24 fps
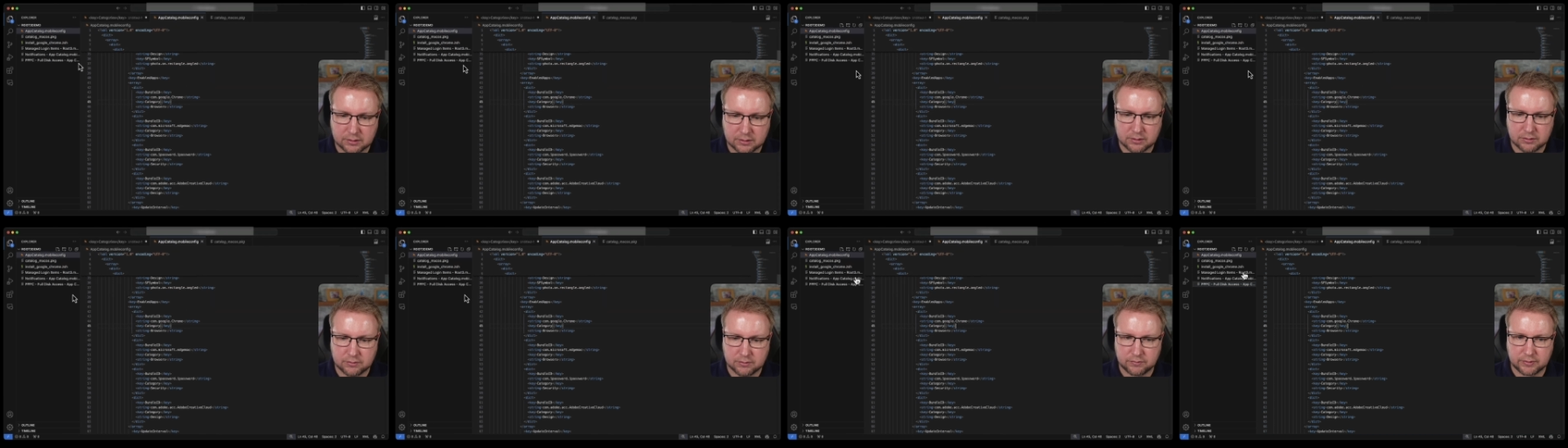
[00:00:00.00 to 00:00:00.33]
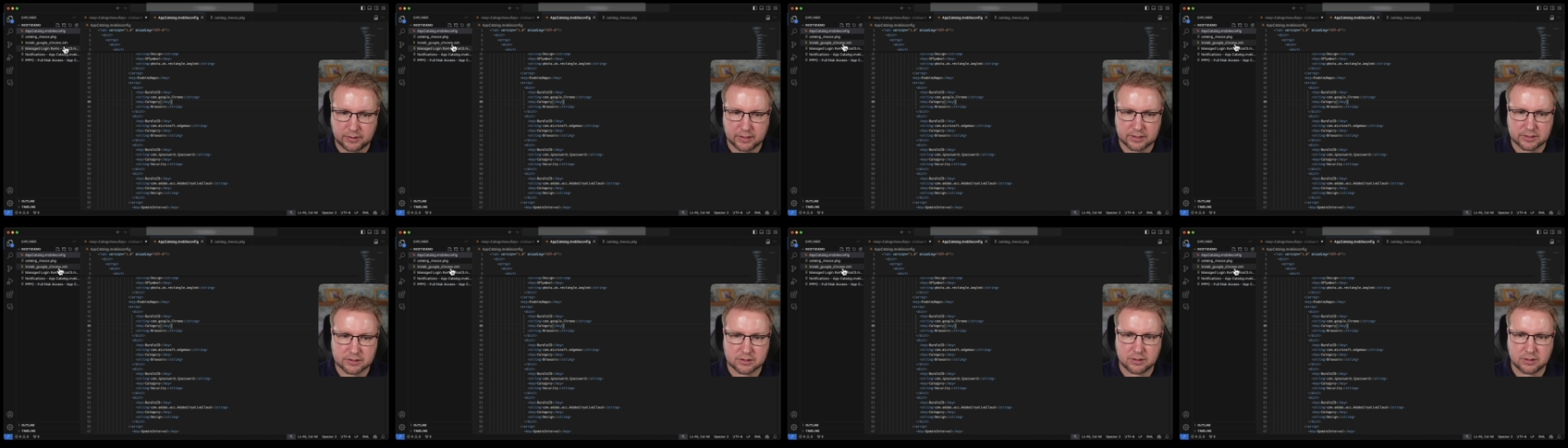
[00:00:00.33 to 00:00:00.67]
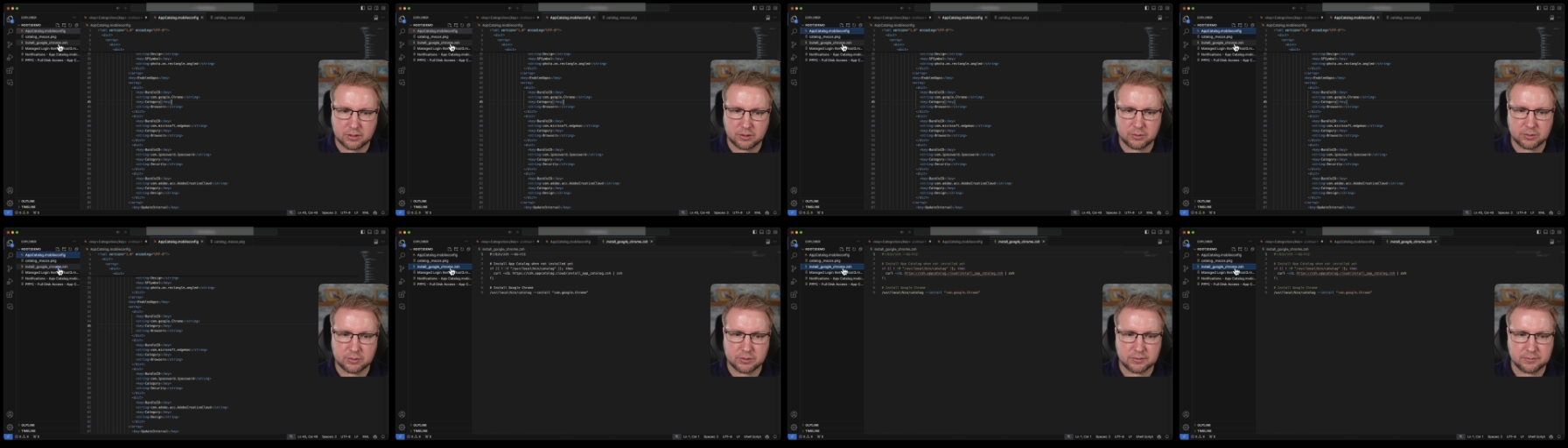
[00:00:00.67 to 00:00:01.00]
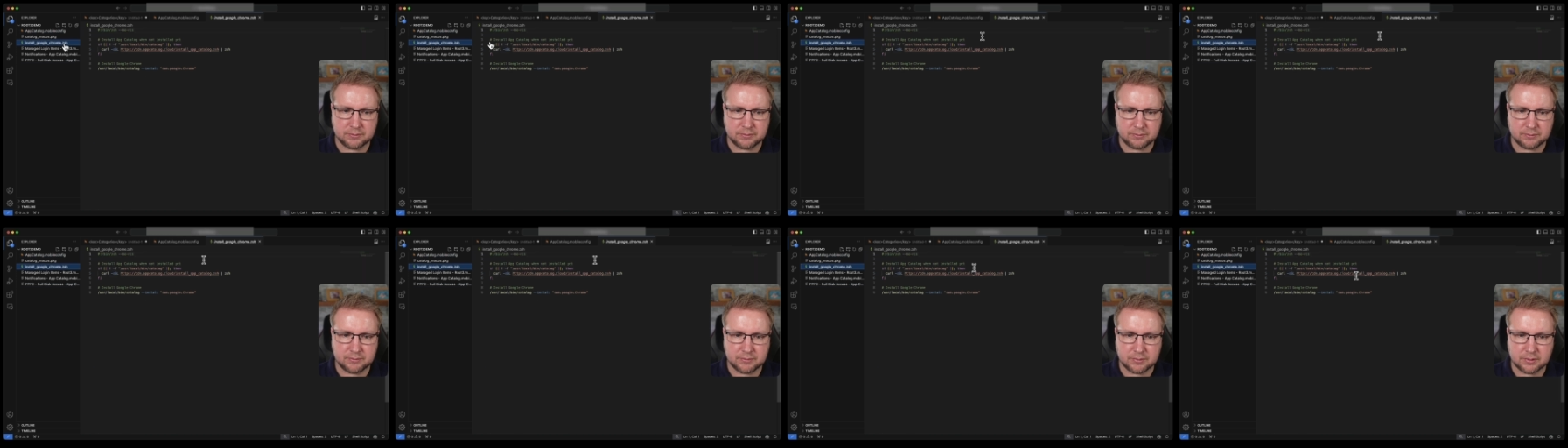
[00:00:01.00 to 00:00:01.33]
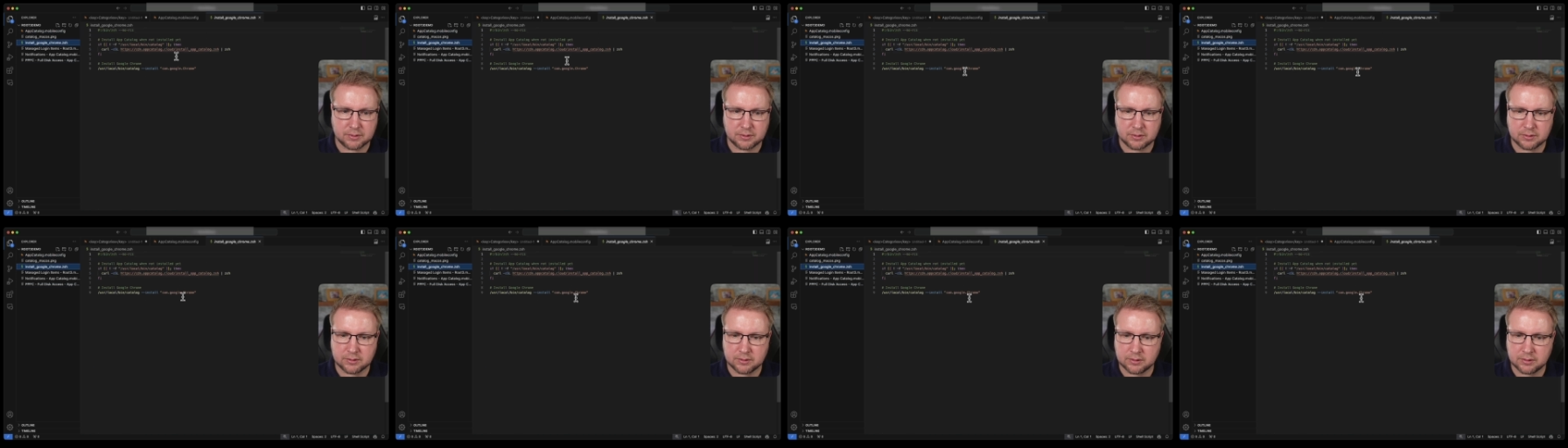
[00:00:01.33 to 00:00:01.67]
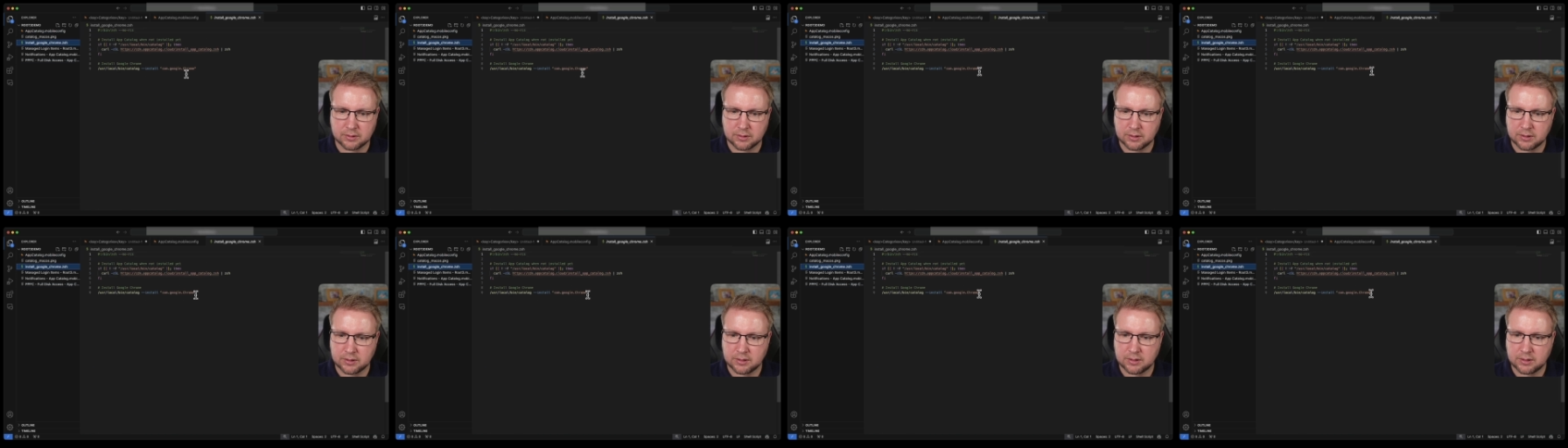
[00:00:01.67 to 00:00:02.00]
VS Code
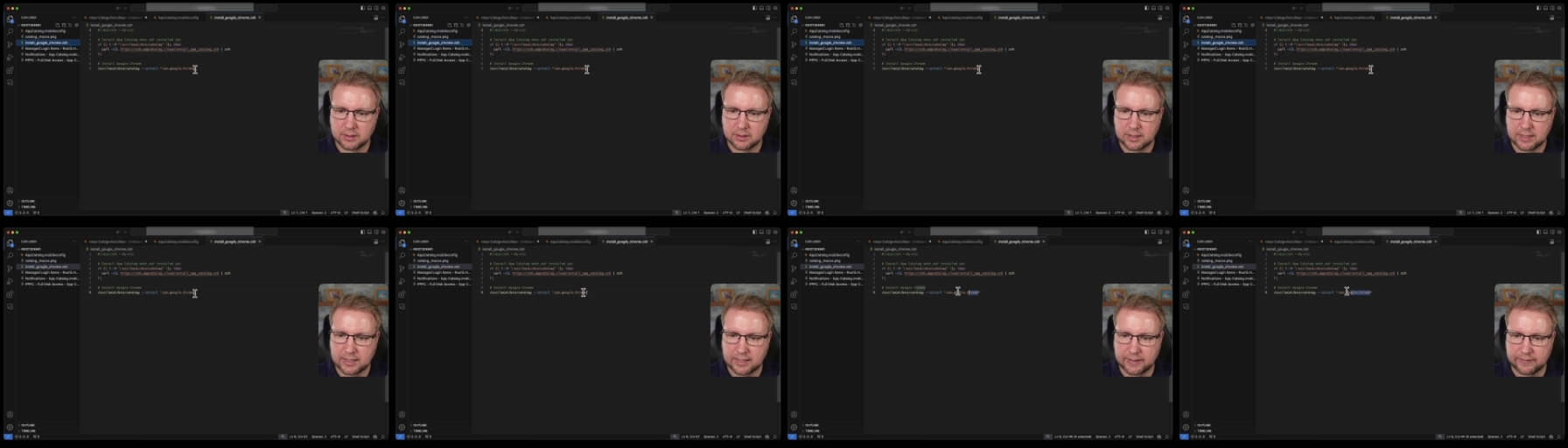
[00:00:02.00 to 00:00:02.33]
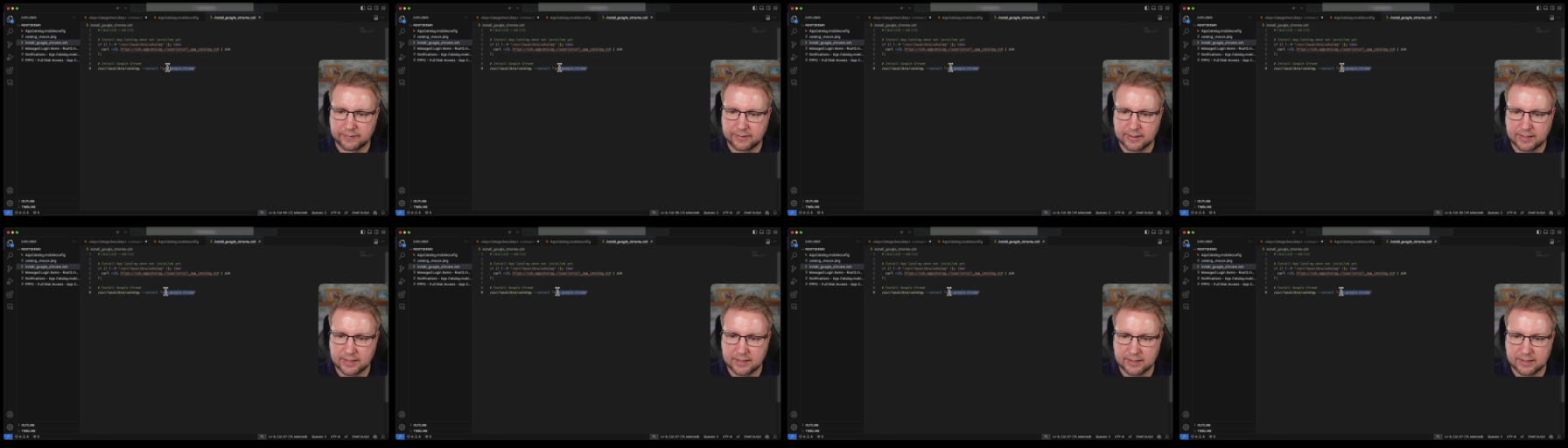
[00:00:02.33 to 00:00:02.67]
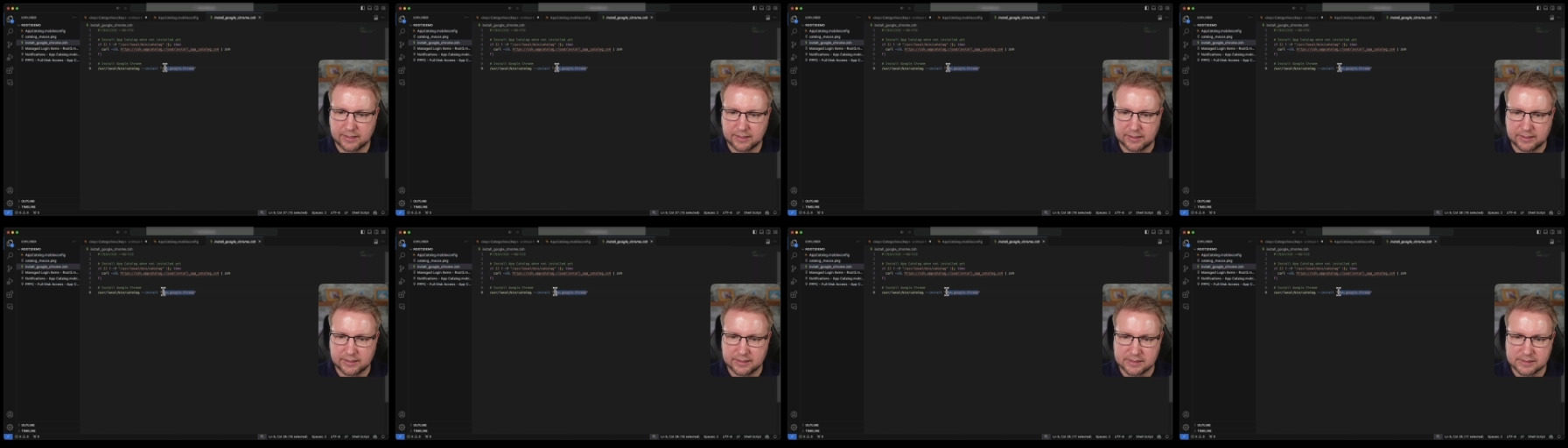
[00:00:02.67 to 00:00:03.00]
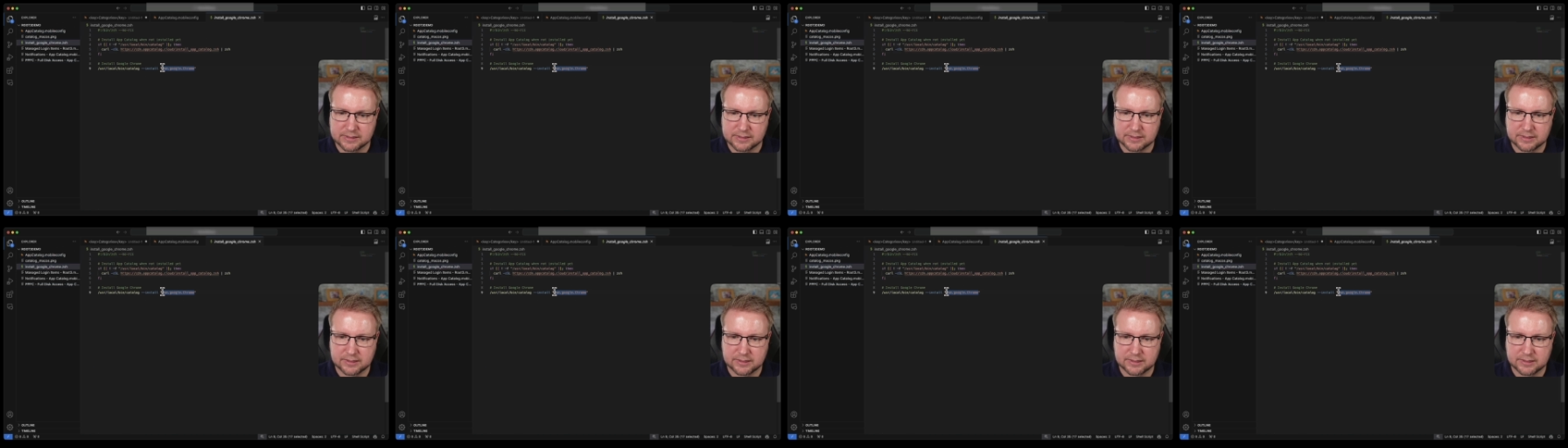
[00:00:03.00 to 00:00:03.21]
and there is